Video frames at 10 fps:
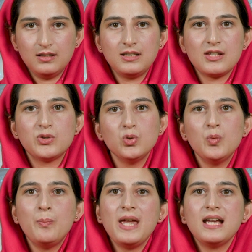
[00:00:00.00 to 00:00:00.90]
The soup
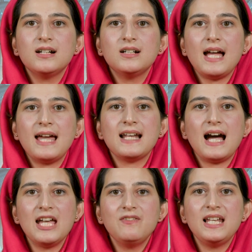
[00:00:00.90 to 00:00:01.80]
maker and
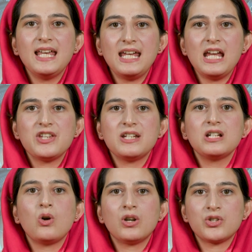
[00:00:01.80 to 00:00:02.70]
I will engage in a
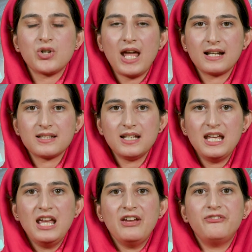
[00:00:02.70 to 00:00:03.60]
contract
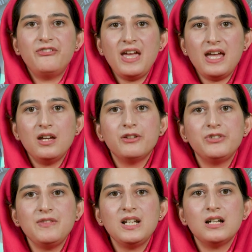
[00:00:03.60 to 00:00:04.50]
where we
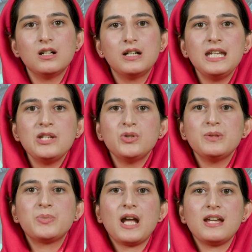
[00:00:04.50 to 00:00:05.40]
will agree to the
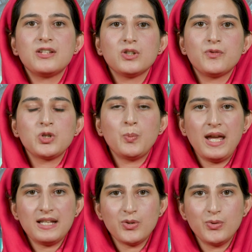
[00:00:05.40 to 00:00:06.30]
price of
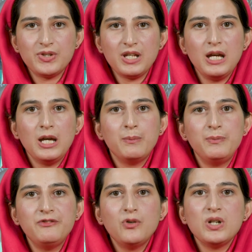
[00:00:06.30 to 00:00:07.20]
tomatoes
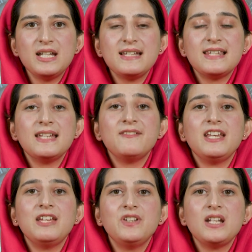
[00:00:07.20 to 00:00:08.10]
before it is
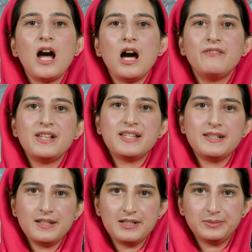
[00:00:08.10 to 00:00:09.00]
even harvested.